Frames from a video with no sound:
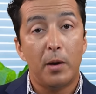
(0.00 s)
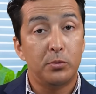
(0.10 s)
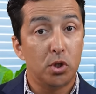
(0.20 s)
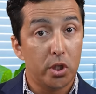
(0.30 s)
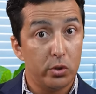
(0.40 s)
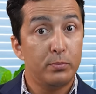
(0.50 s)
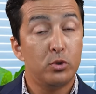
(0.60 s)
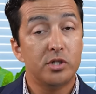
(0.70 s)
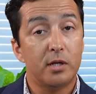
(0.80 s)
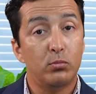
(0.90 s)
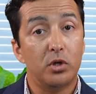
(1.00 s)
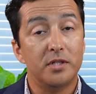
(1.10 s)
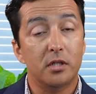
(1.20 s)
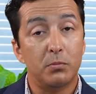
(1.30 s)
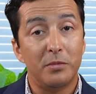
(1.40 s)
Up to thirty percent more
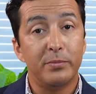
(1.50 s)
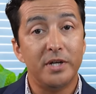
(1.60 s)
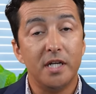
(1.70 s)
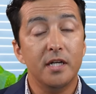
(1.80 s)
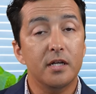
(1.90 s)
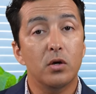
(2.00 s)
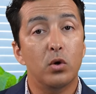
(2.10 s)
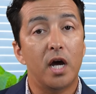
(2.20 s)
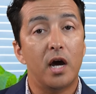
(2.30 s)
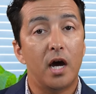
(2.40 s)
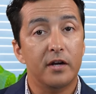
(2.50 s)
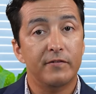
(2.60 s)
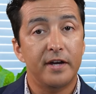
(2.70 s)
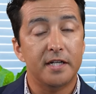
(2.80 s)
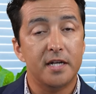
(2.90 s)
insulin may be needed on a higher
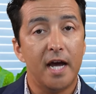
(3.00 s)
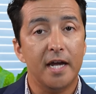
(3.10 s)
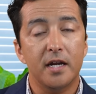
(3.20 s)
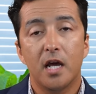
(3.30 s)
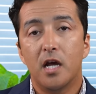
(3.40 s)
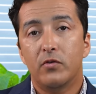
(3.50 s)
fat diet.